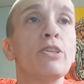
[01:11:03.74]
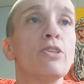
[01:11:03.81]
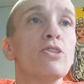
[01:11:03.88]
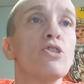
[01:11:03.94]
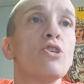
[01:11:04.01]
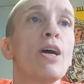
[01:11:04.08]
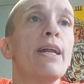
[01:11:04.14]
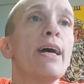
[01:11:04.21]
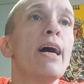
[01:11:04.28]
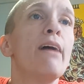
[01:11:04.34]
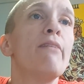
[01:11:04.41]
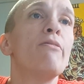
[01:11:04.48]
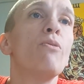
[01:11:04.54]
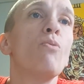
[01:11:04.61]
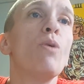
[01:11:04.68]
Try to
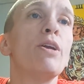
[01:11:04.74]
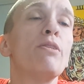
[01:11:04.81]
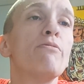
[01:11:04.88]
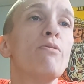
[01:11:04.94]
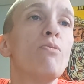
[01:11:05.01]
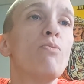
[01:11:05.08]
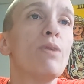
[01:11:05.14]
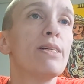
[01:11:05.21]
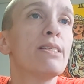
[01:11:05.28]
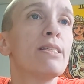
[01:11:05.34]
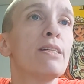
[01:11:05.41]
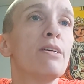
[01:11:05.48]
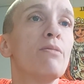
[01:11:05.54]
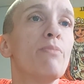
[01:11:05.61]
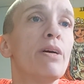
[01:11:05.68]
have a wonderful rest
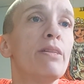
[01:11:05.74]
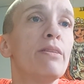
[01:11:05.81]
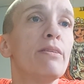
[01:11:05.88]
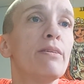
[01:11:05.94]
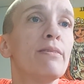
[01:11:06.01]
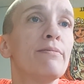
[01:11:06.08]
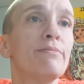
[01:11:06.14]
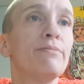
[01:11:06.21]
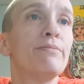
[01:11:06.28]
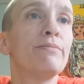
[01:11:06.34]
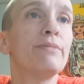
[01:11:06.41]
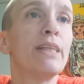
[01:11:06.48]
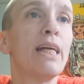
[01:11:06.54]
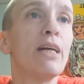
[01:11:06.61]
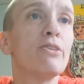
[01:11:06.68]
of your month,
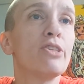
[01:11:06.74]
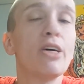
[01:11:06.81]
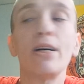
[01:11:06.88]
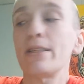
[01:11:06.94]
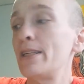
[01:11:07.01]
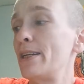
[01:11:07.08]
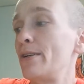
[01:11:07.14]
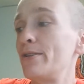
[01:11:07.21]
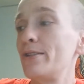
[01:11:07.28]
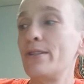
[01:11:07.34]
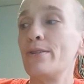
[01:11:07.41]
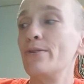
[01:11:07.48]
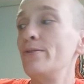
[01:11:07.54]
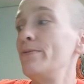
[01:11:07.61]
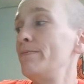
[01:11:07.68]
and I'll talk to y'all
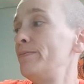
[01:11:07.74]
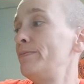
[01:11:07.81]
soon.